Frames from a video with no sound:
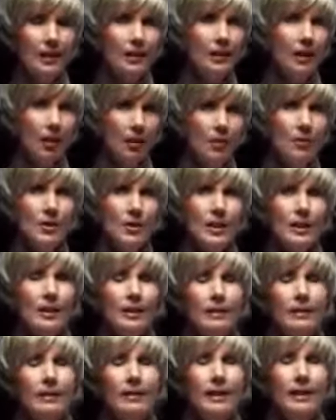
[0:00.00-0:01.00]
In
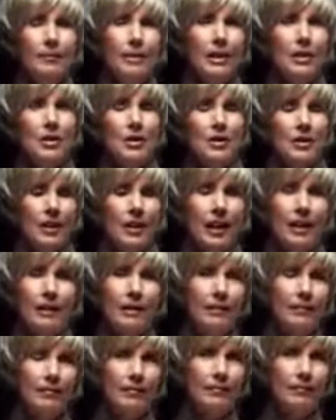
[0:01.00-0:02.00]
closing, let me just say
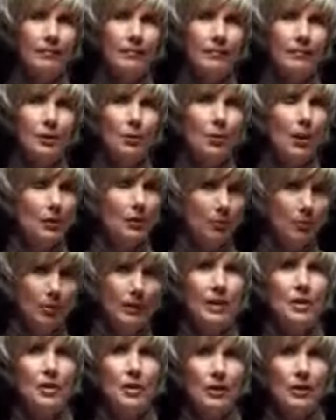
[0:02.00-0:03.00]
that
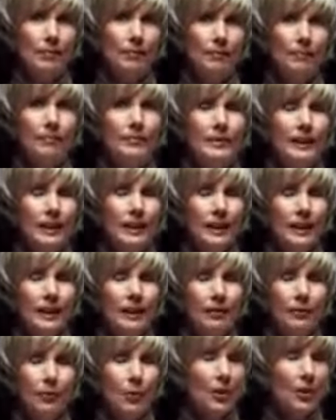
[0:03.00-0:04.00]
quadriplegia,
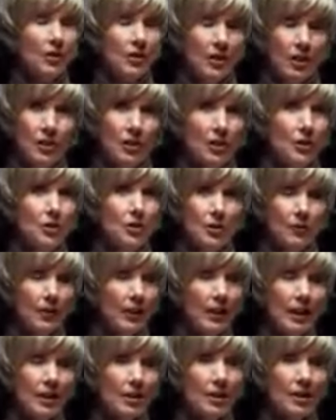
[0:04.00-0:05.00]
46 years of
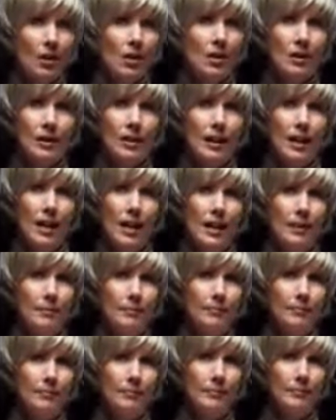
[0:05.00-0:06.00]
it, that's a long
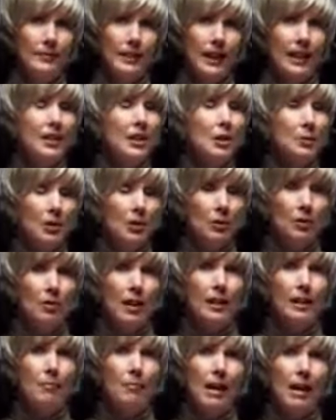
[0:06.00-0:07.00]
time. I deal with
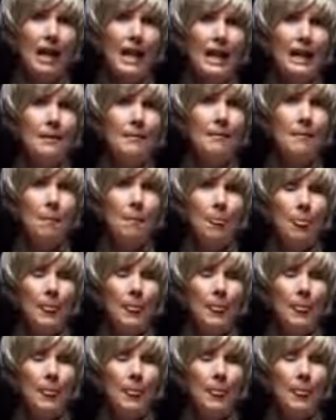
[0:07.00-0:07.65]
chronic pain.